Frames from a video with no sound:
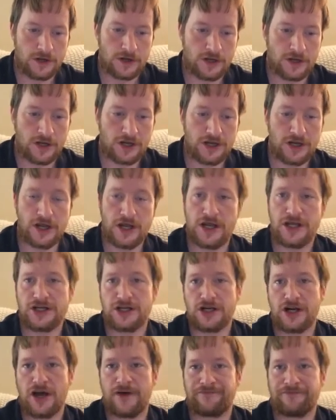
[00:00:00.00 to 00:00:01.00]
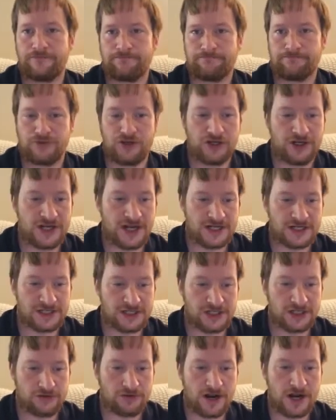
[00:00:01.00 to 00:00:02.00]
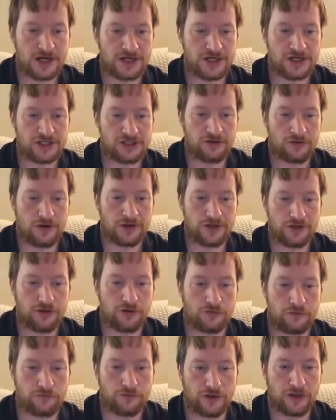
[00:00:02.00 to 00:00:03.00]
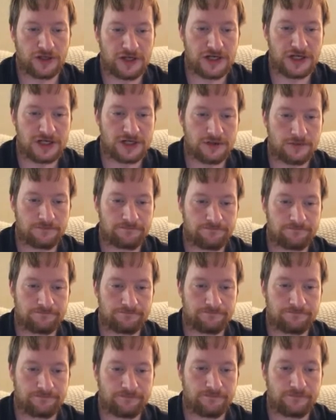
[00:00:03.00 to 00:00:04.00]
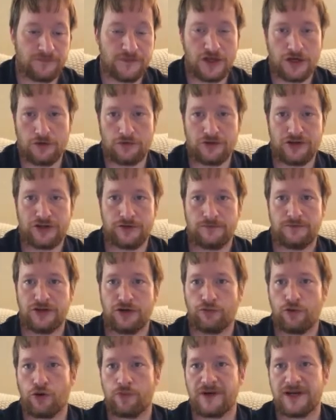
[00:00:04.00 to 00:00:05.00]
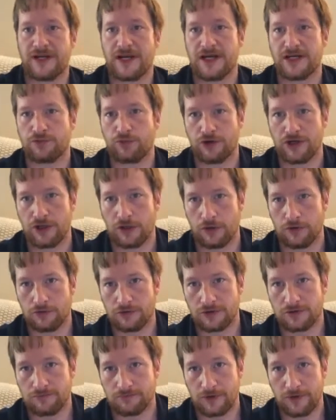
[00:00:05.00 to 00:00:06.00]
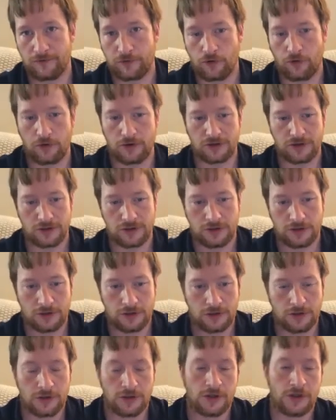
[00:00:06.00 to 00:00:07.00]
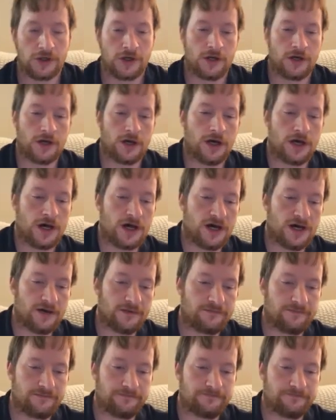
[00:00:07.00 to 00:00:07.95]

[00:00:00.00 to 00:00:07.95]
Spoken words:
and it's enough to test the strategy. So you don't really need to, you know, there will be days where you lose, of course. But